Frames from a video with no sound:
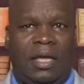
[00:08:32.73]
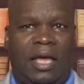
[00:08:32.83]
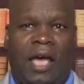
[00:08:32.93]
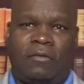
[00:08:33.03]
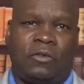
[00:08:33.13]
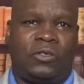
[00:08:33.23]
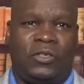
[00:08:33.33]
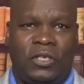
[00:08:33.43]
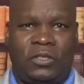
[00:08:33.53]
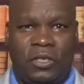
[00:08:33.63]
After
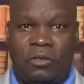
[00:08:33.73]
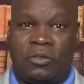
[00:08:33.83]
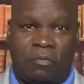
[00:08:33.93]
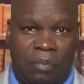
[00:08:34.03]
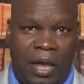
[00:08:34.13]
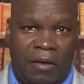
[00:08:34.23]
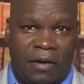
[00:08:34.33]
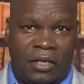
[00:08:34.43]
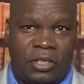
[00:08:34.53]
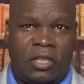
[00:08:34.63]
six years of
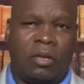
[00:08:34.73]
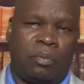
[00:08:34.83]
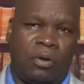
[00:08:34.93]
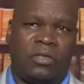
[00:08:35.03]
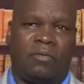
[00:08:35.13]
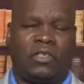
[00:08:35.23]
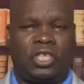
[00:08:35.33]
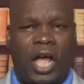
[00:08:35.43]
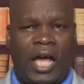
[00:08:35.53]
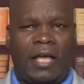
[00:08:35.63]
marriage and the birth of a
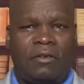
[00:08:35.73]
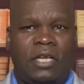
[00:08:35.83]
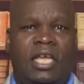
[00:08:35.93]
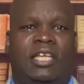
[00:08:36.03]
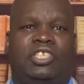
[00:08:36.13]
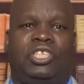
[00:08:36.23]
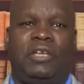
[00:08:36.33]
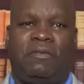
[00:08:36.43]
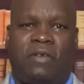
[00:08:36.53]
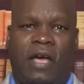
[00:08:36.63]
child,
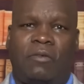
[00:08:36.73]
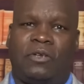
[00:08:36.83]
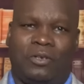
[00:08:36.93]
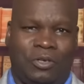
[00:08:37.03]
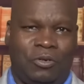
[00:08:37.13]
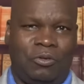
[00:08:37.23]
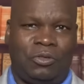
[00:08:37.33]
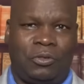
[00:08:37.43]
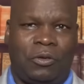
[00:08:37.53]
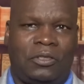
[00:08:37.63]
she found a new
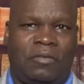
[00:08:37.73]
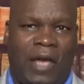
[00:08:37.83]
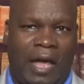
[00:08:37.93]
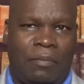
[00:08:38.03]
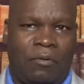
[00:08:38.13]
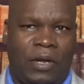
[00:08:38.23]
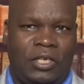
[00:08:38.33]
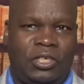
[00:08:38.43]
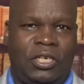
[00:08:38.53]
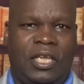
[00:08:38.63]
source of
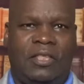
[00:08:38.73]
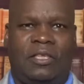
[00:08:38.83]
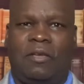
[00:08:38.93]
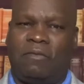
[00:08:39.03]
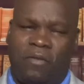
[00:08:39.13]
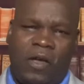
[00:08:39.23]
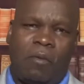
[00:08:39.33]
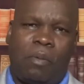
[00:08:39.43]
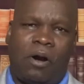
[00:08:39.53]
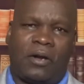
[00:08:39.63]
admiration in the affair
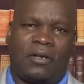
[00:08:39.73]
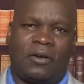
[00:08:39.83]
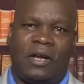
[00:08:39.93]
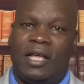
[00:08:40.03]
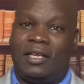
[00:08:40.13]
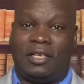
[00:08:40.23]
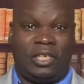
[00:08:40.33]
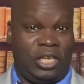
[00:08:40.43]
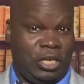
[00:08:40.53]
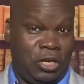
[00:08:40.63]
partner,
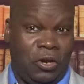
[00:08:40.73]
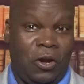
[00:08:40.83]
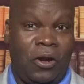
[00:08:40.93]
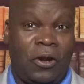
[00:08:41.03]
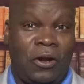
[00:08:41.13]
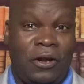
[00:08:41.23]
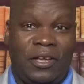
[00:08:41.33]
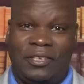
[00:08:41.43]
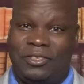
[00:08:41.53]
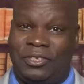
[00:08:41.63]
leading her
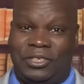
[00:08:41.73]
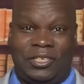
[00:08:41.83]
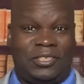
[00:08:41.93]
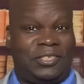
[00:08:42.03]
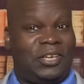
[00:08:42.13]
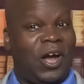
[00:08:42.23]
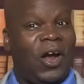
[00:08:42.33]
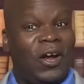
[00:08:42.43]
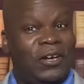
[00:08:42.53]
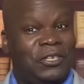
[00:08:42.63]
to
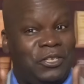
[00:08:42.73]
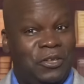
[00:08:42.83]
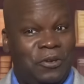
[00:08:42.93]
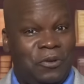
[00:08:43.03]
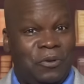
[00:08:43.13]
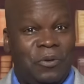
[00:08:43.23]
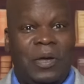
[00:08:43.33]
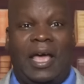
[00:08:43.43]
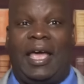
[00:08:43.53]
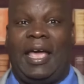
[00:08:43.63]
discard you
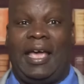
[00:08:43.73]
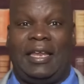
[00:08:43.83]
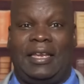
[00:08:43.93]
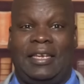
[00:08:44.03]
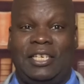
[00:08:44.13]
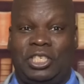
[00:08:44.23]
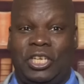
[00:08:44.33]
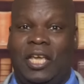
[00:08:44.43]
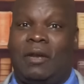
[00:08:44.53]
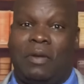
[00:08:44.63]
and
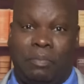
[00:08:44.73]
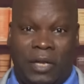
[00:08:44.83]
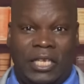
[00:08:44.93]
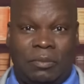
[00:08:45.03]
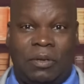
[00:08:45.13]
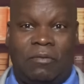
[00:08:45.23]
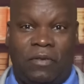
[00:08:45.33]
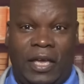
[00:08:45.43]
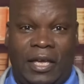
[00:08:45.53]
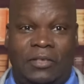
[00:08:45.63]
initiate a replacement
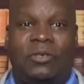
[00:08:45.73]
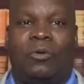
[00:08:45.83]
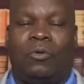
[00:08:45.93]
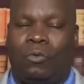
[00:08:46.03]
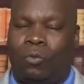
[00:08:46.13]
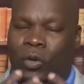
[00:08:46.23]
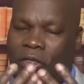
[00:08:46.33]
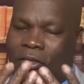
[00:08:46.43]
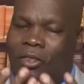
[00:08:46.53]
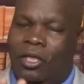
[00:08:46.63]
phase with
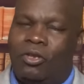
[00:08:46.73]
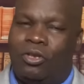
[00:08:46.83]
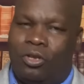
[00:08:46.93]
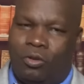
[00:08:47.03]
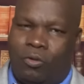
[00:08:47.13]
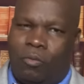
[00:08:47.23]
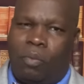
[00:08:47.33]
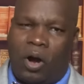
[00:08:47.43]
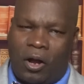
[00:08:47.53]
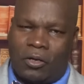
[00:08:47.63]
the new
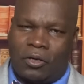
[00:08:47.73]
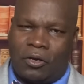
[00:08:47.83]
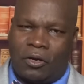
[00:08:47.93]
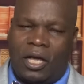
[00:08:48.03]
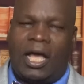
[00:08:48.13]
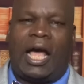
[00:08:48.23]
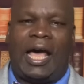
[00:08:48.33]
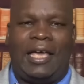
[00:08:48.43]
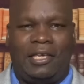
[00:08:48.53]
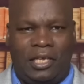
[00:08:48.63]
partner,
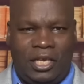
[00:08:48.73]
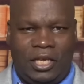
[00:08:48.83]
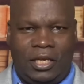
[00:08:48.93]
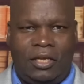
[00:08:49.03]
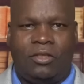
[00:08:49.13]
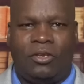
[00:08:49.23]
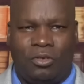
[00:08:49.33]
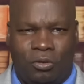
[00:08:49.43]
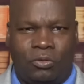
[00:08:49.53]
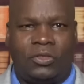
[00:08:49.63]
that is the
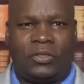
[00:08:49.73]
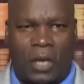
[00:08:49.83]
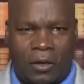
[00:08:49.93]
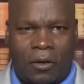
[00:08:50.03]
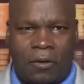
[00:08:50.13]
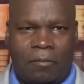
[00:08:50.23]
new sucker.